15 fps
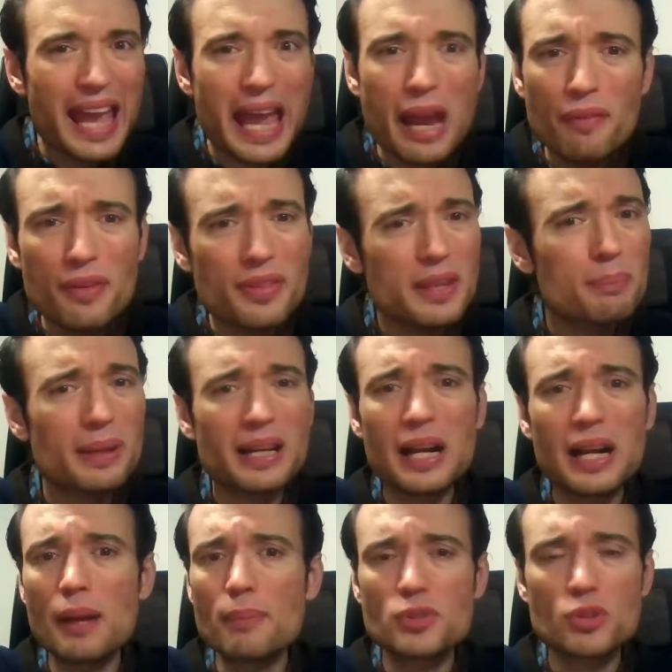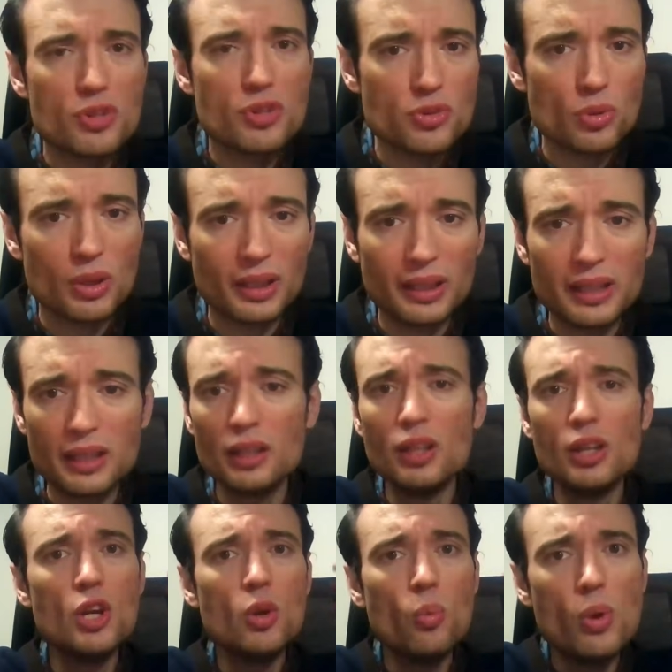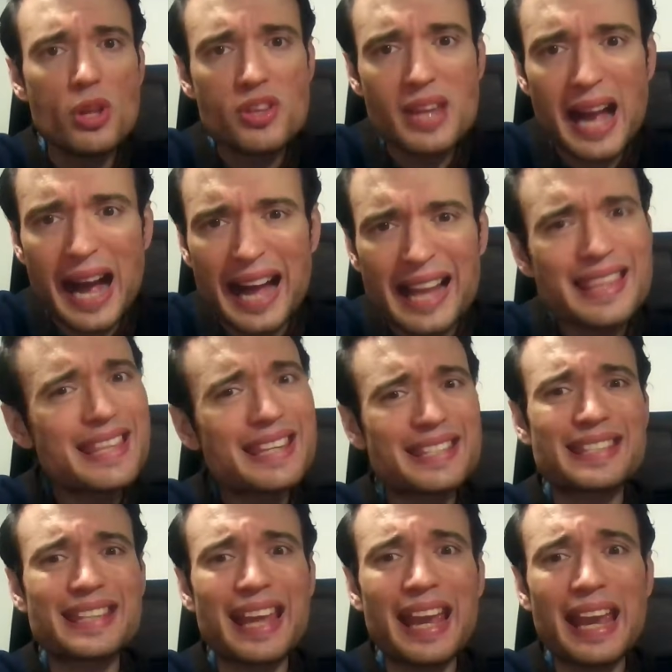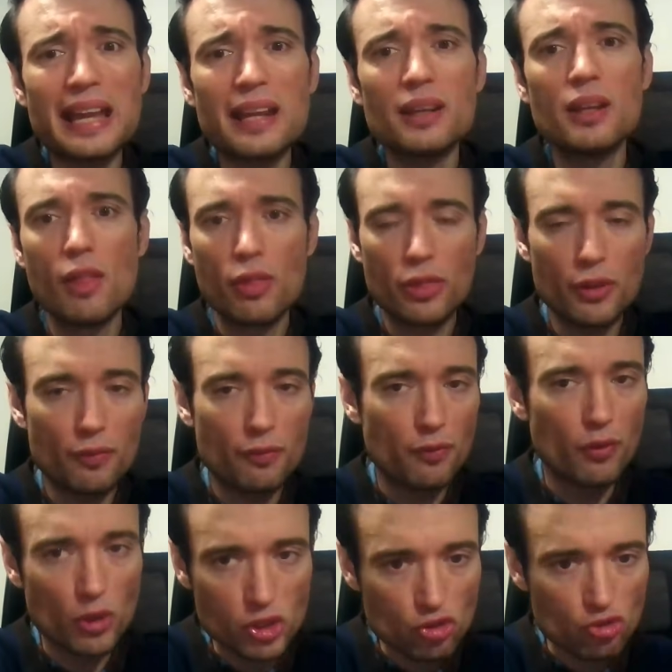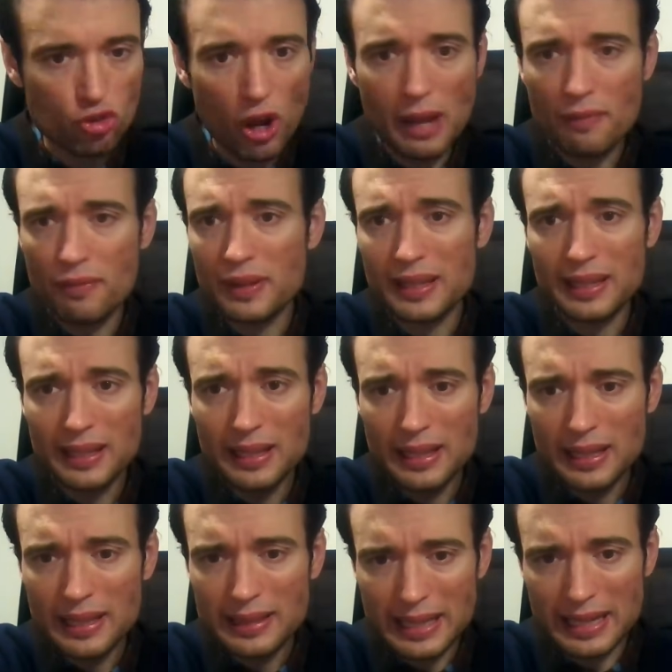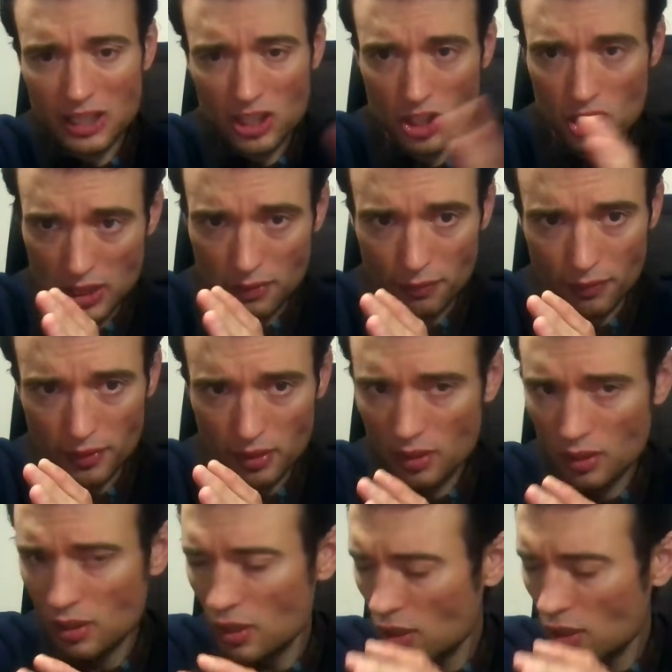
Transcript: Everything becomes crystal clear when you understand the force driving the next shift.